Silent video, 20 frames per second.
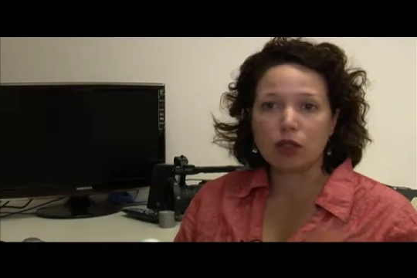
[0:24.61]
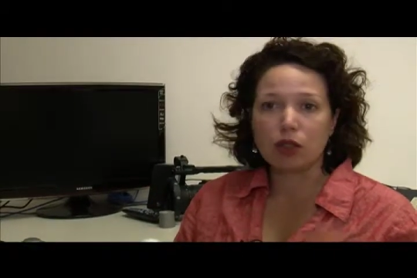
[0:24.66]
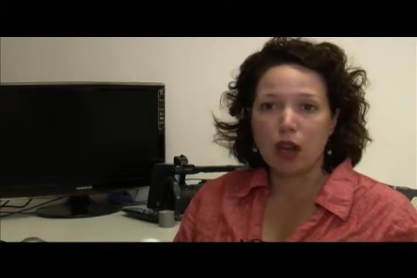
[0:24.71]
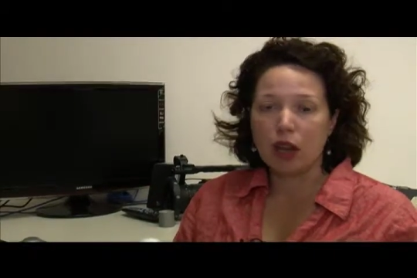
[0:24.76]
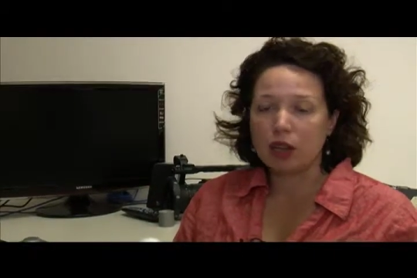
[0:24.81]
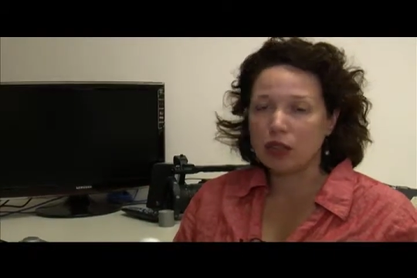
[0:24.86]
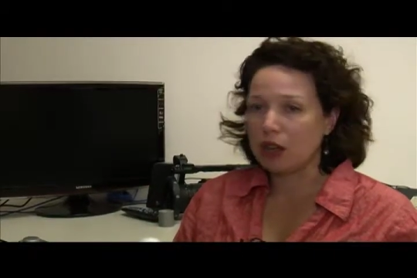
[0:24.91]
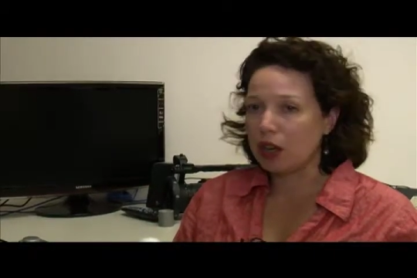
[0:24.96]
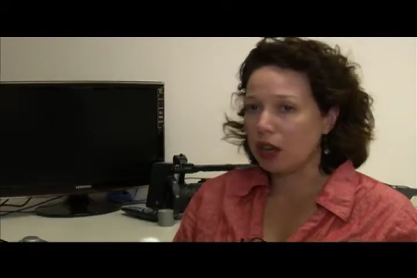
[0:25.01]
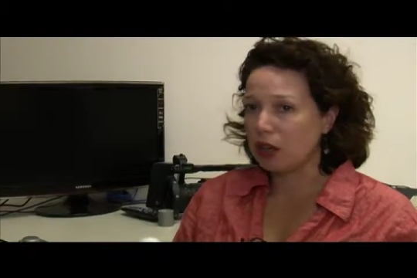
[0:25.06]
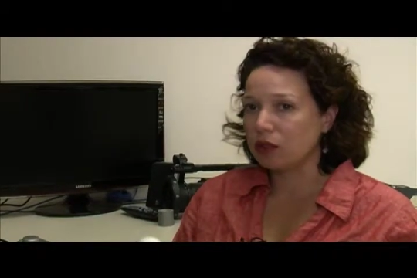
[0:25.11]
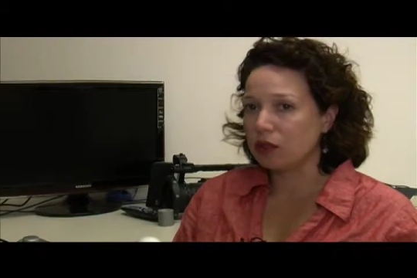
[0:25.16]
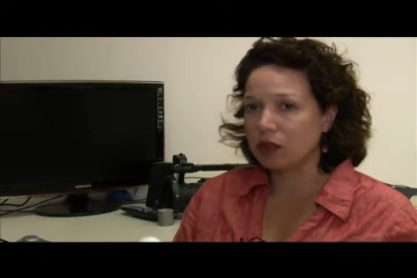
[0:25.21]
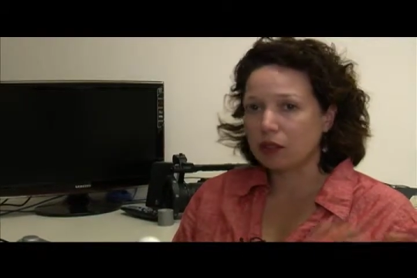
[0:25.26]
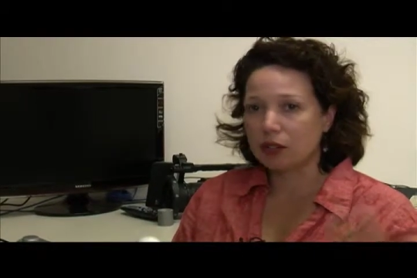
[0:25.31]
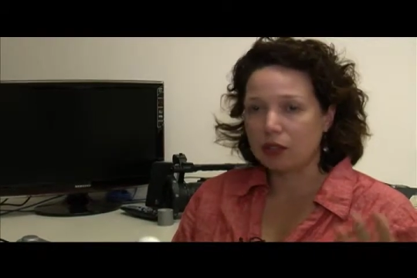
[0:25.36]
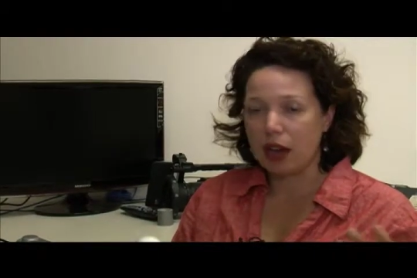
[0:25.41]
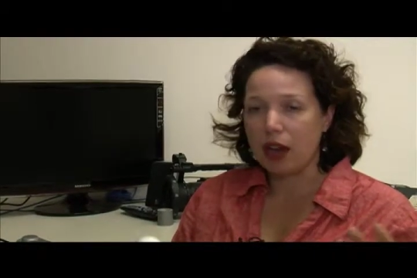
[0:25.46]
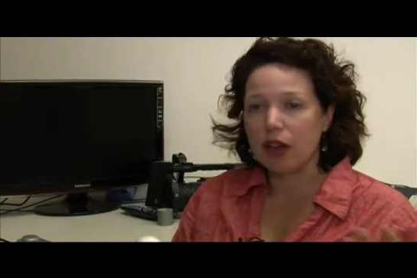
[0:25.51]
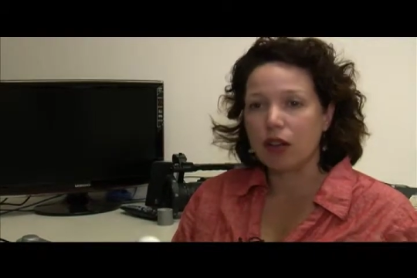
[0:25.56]
content,
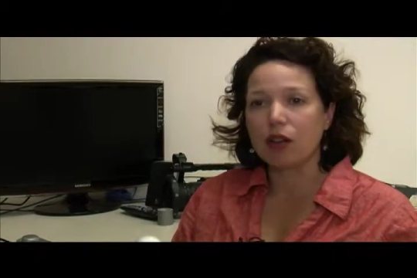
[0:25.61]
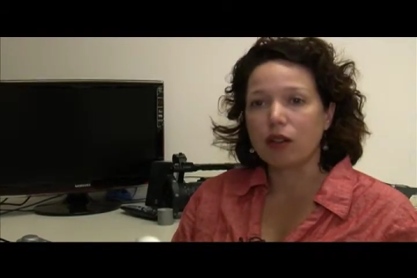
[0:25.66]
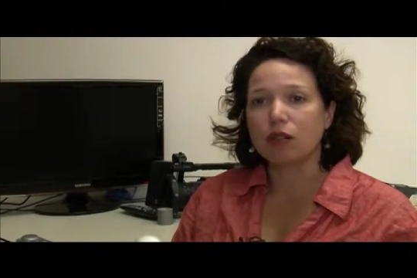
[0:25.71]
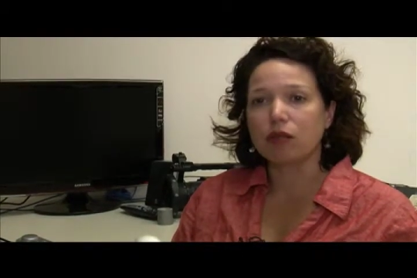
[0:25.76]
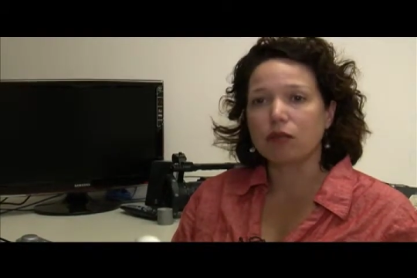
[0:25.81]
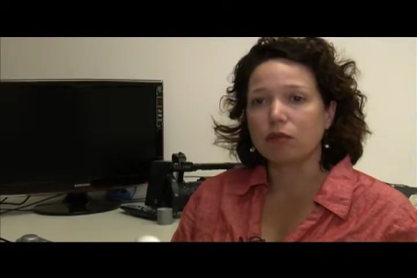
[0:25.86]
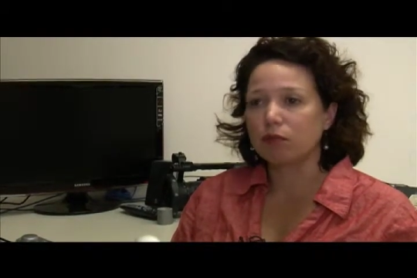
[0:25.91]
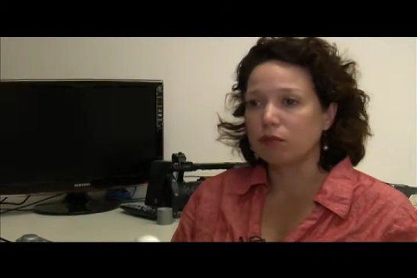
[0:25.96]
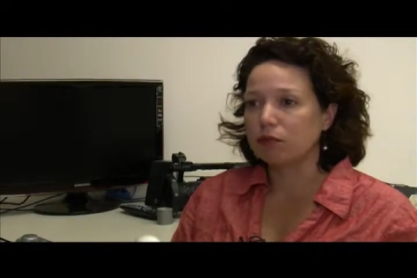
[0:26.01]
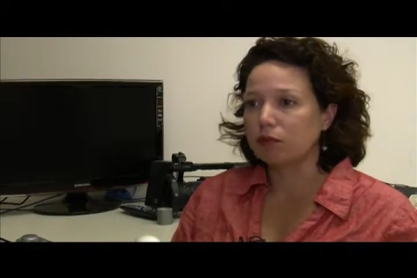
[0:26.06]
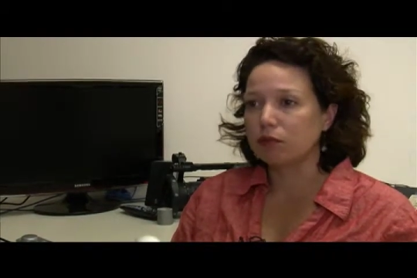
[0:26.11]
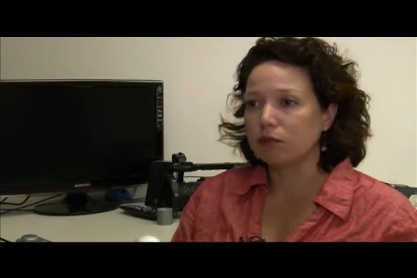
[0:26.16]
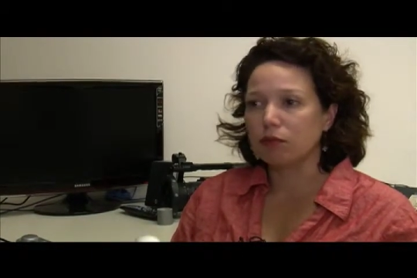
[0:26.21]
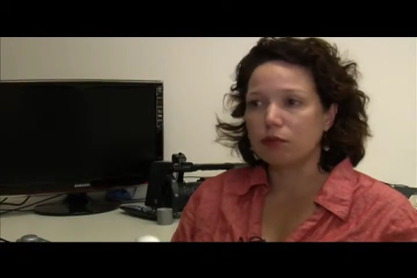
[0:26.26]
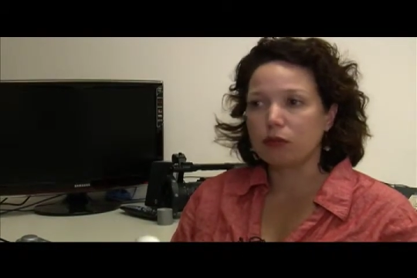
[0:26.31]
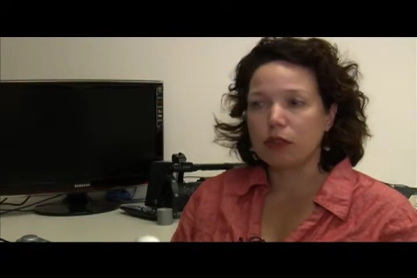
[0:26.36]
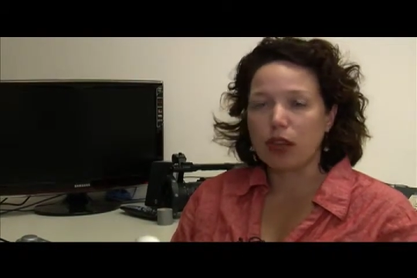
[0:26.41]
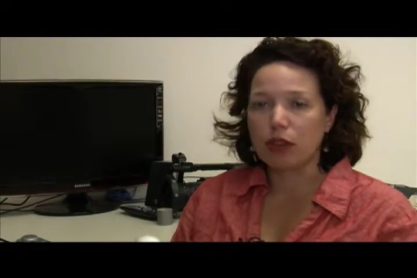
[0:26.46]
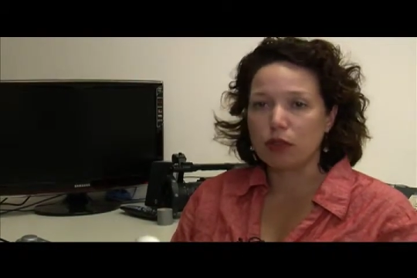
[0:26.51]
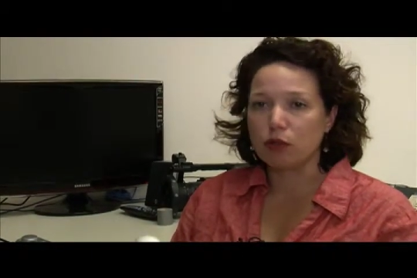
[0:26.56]
style,
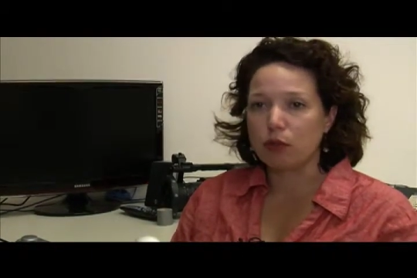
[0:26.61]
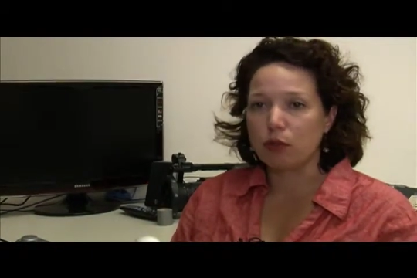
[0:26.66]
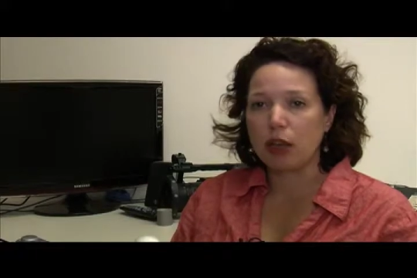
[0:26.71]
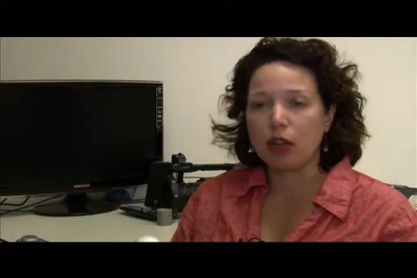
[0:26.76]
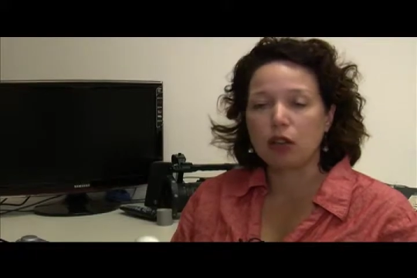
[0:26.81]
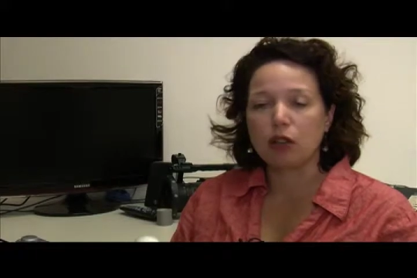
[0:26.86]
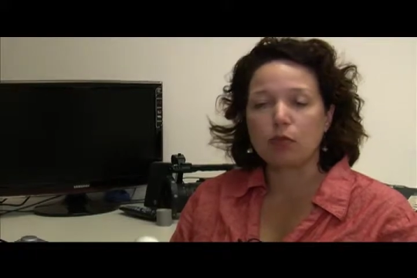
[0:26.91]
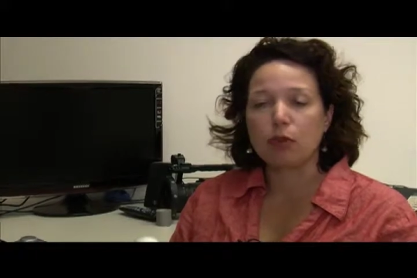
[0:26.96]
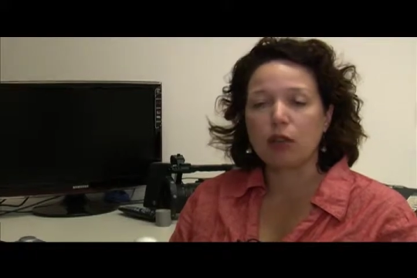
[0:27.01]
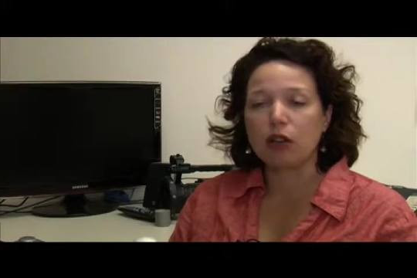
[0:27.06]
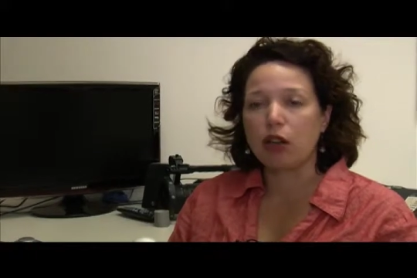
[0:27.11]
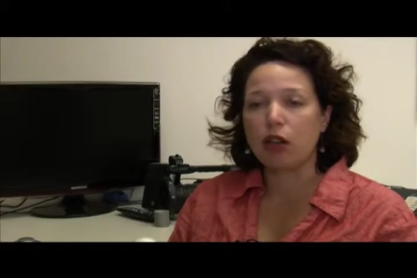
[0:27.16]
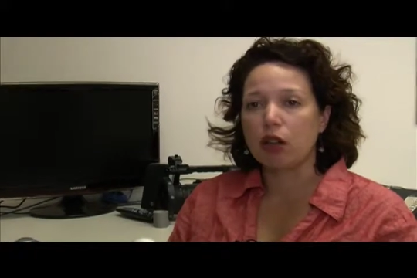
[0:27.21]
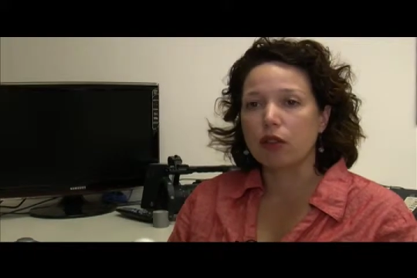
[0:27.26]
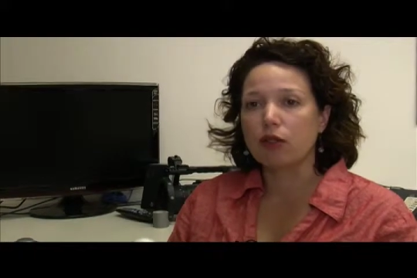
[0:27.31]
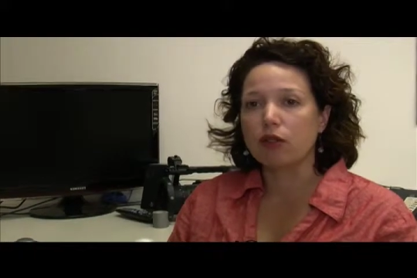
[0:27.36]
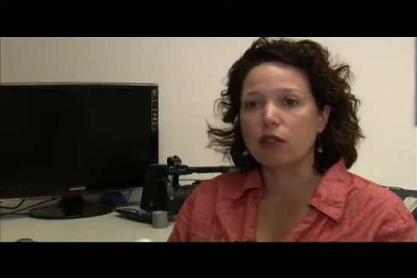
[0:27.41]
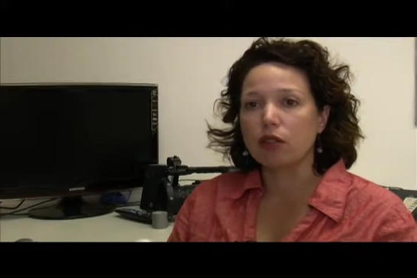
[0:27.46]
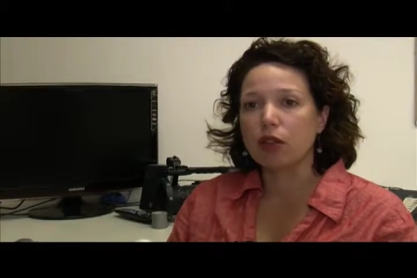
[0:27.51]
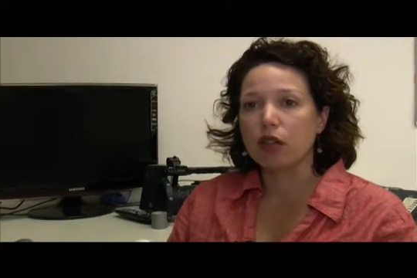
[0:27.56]
classroom management, all
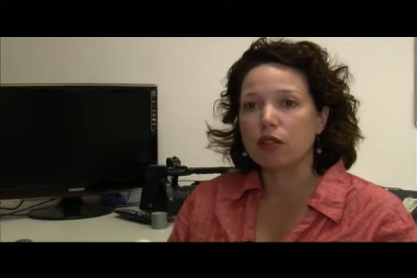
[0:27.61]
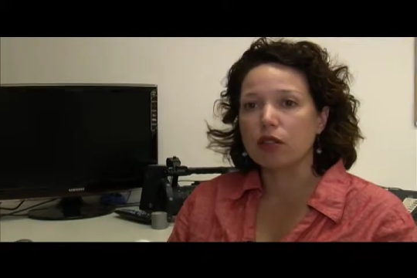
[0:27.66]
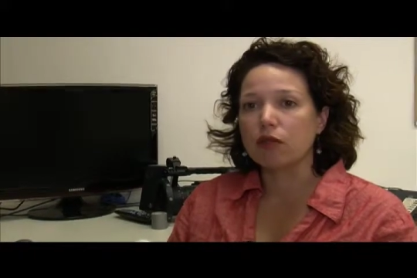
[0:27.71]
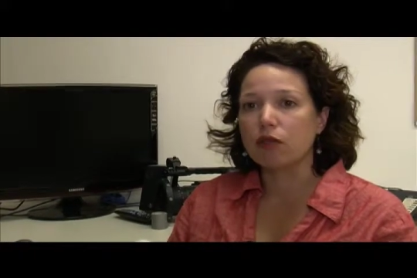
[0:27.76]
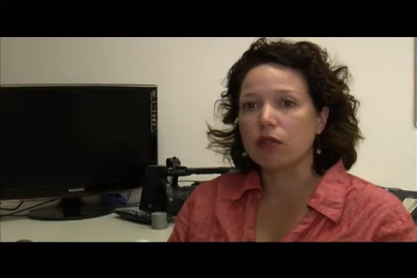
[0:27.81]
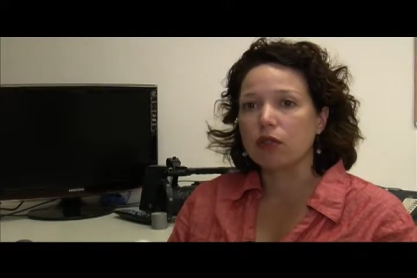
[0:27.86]
of those kinds of